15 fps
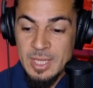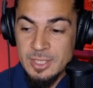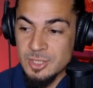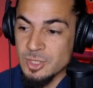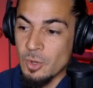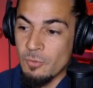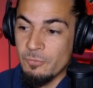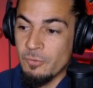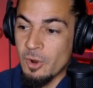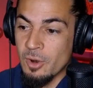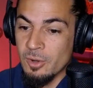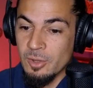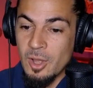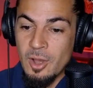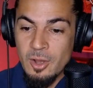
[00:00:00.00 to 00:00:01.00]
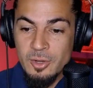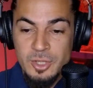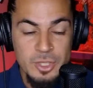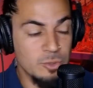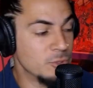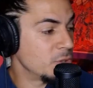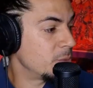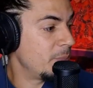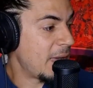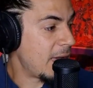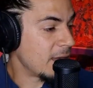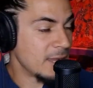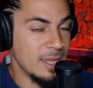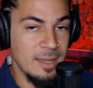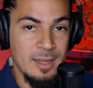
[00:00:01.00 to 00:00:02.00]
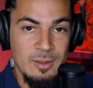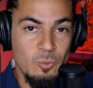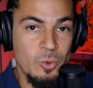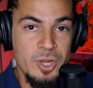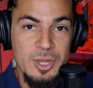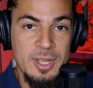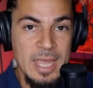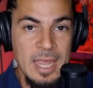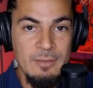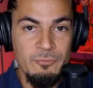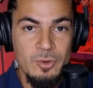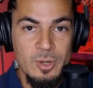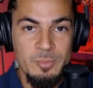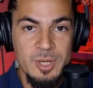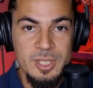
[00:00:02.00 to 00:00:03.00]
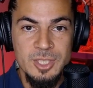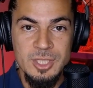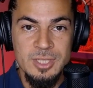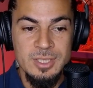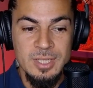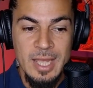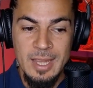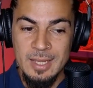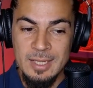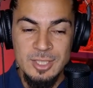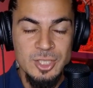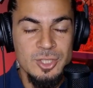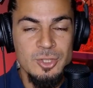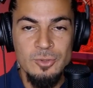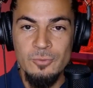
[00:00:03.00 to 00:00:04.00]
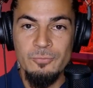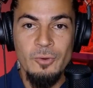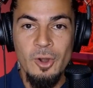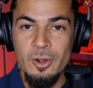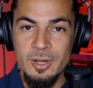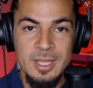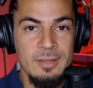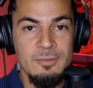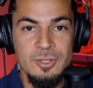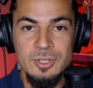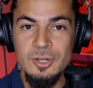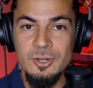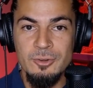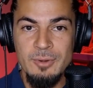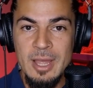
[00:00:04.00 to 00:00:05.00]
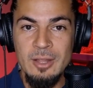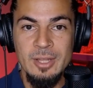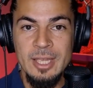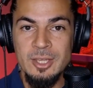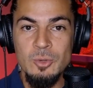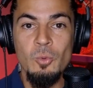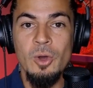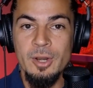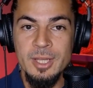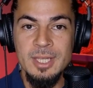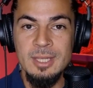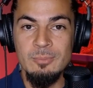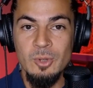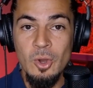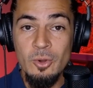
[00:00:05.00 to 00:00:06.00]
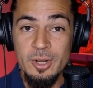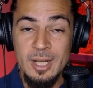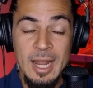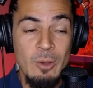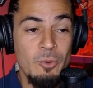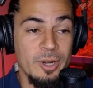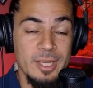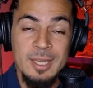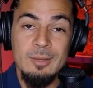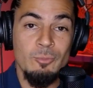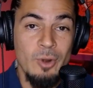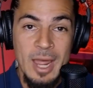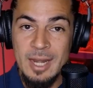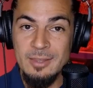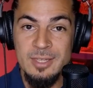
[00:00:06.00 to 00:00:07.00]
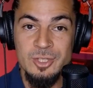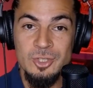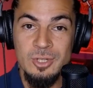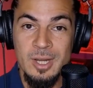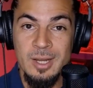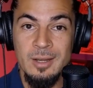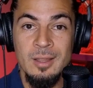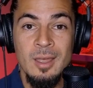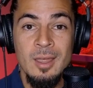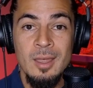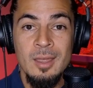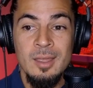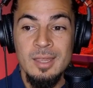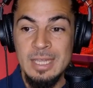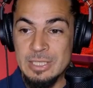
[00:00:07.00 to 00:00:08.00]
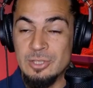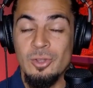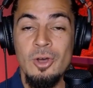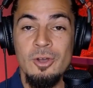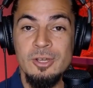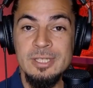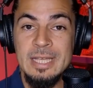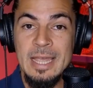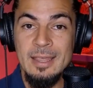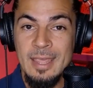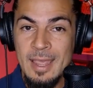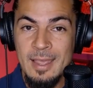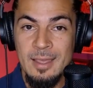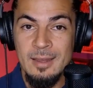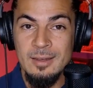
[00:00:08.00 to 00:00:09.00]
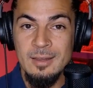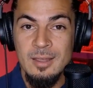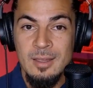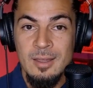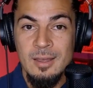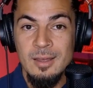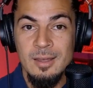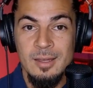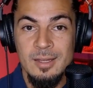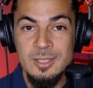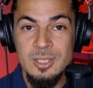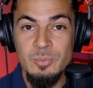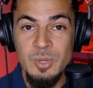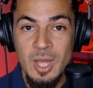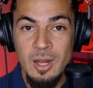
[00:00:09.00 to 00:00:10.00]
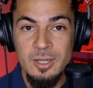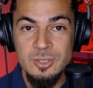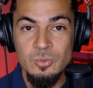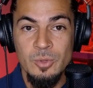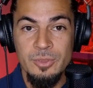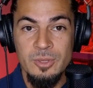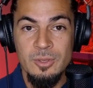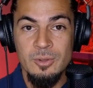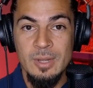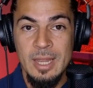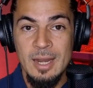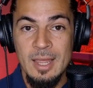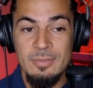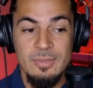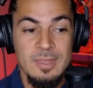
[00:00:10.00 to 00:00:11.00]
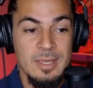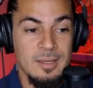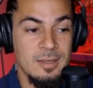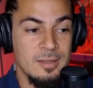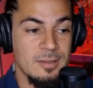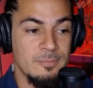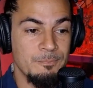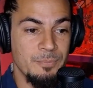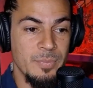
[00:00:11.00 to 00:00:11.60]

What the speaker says: so far along, you look back at where you came from, and it's just like it's too far to even turn around. Like, you want to keep going, and I want to keep riding this train as long as I can, to be honest with you. And I think